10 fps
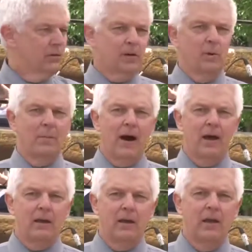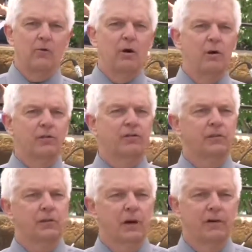some of my
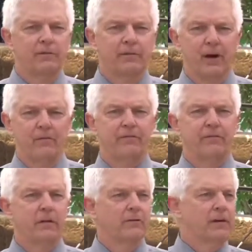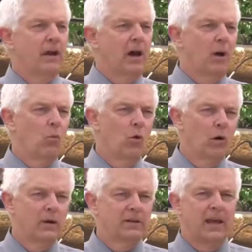heroes of the Vietnam
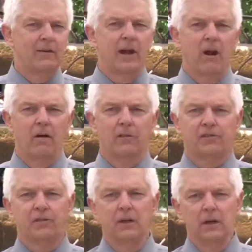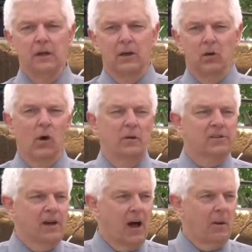War, David Harris, Norman
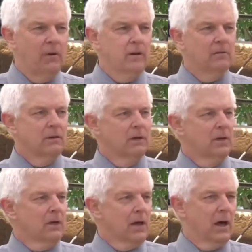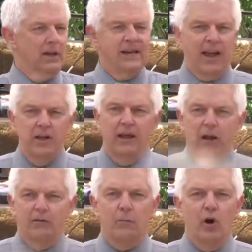Solomon, Daniel
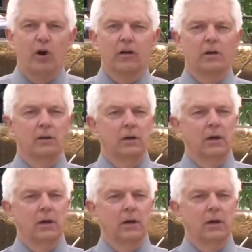Ellsberg.